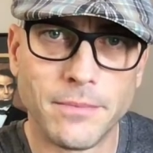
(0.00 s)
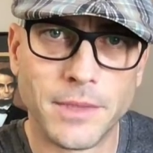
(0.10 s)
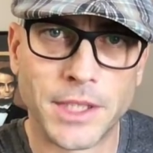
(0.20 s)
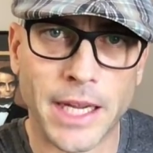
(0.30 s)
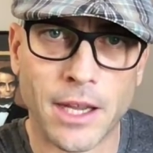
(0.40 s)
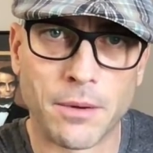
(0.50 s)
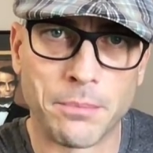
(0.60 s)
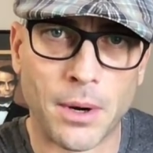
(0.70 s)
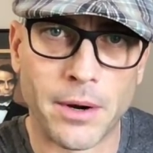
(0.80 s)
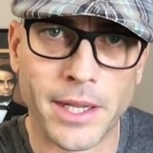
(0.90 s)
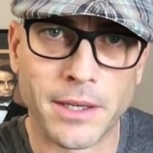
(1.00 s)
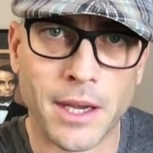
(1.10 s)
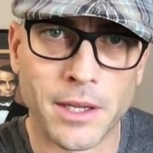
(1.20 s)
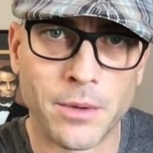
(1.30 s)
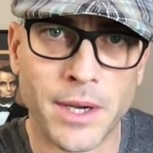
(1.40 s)
Check out
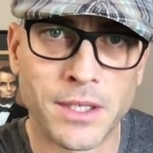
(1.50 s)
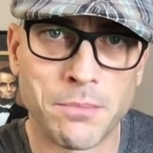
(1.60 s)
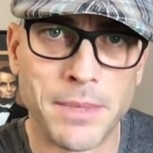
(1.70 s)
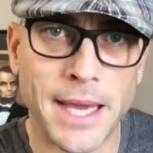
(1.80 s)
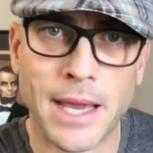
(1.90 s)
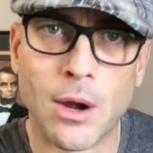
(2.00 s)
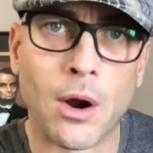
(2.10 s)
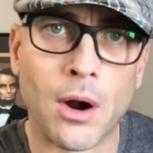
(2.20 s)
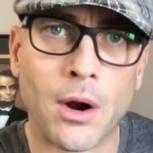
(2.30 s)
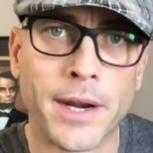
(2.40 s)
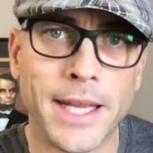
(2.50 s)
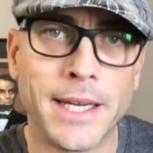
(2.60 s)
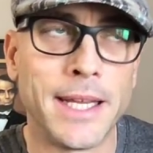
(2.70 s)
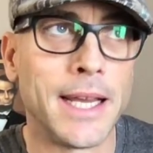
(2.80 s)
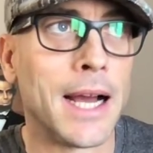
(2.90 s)
bardin.us, B A R R E
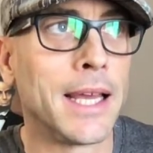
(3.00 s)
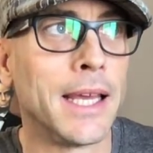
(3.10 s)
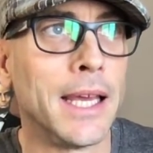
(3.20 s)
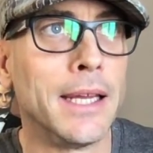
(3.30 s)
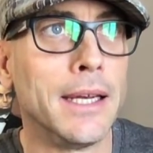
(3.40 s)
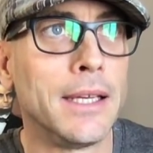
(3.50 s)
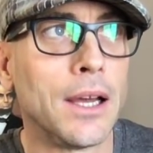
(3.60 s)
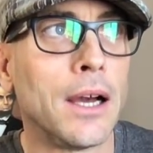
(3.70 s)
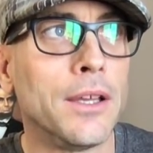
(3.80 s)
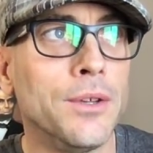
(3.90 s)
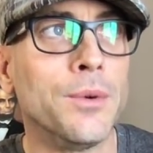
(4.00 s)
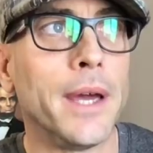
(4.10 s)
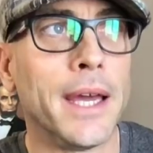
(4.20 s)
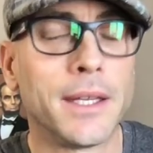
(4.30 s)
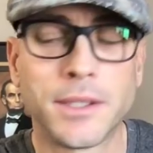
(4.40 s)
D I
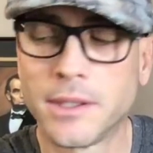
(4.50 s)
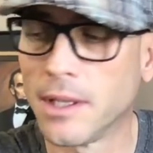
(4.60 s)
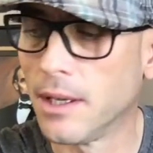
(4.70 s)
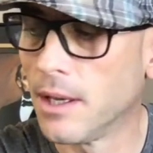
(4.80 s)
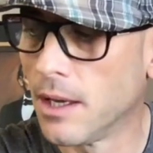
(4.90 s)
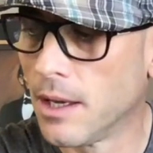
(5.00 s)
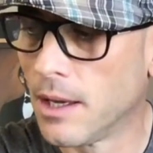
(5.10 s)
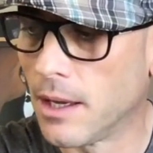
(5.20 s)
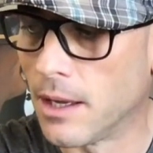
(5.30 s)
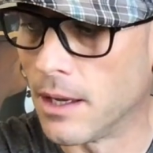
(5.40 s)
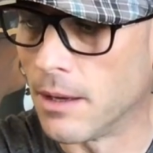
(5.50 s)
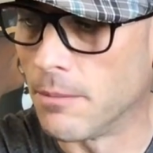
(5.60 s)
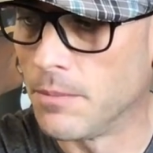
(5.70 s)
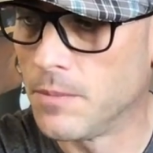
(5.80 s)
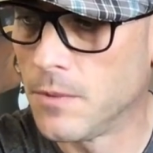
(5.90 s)
N.us.
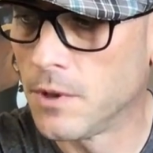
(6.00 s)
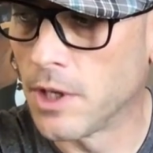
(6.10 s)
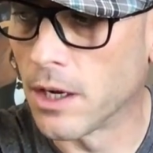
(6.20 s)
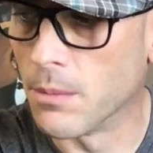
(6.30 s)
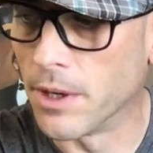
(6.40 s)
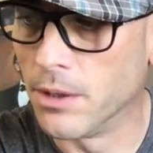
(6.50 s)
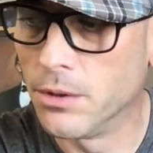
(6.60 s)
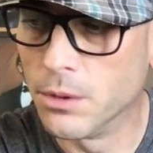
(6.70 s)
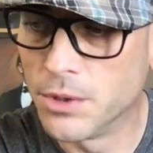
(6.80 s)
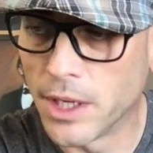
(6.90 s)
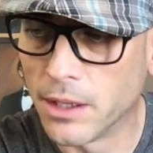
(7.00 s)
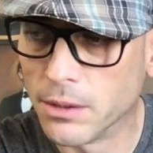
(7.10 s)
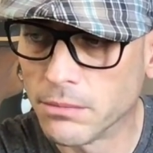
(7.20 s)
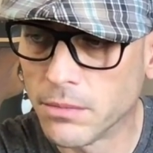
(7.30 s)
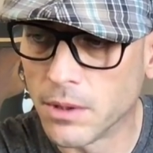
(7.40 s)
Um, check out my YouTube
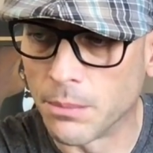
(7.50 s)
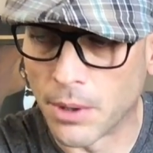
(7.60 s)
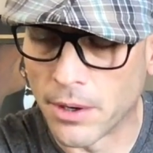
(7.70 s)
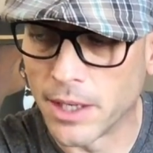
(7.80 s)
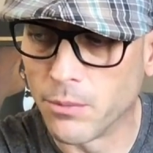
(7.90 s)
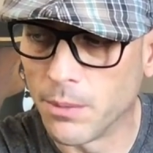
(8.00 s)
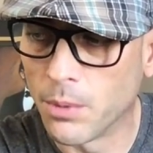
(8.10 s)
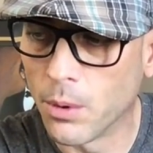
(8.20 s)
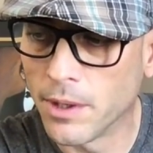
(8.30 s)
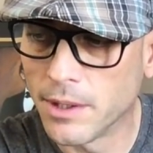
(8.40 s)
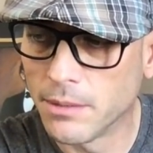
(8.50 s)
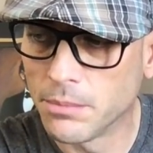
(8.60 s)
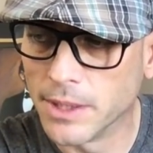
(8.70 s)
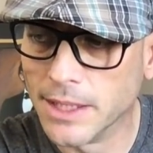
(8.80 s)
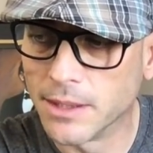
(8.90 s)
channel, The Bardin Report.
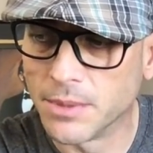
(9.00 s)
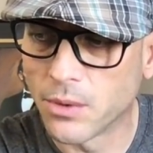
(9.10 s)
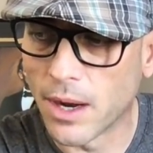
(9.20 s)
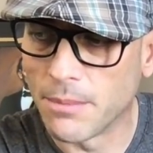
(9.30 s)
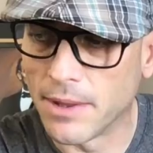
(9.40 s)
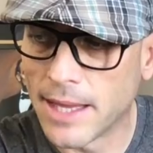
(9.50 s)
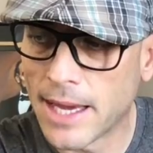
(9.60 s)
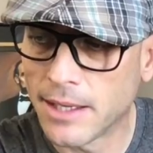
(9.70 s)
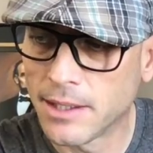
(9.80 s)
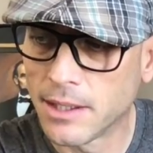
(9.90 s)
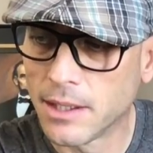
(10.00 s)
Please subscribe to that.